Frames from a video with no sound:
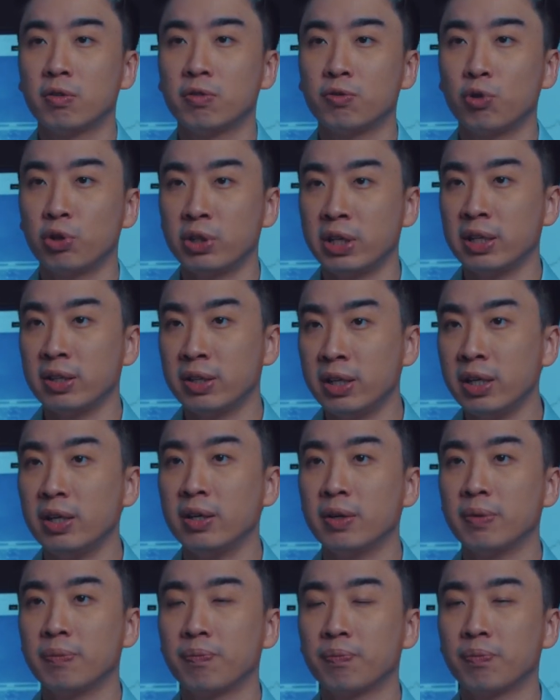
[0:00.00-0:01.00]
for that
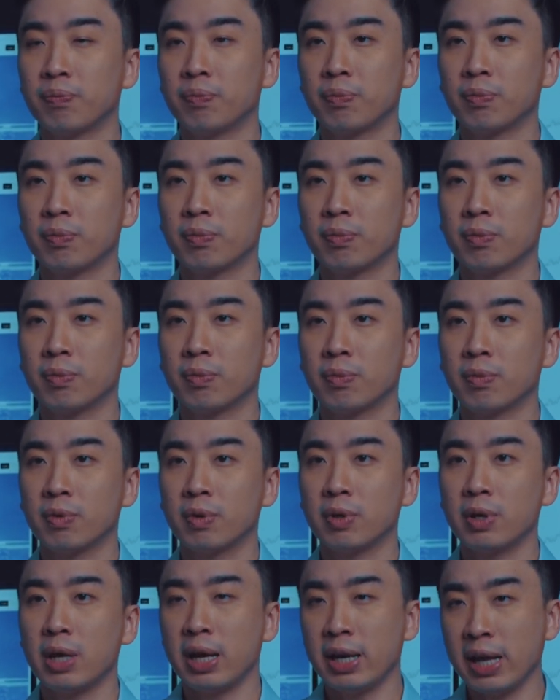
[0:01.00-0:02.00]
day
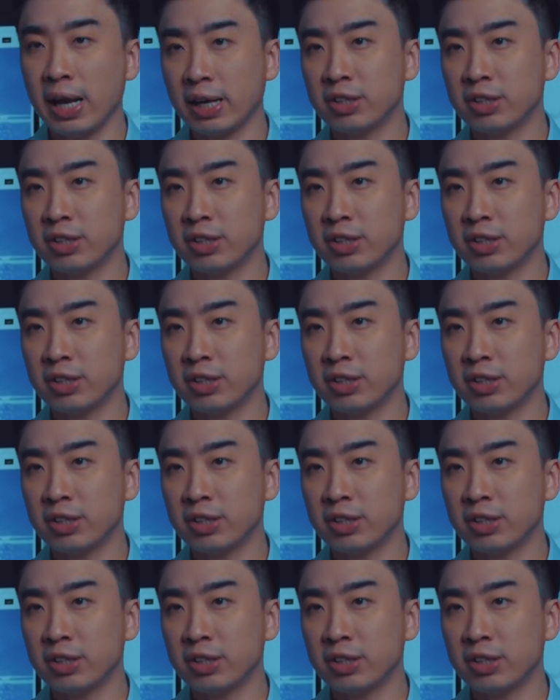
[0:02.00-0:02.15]
and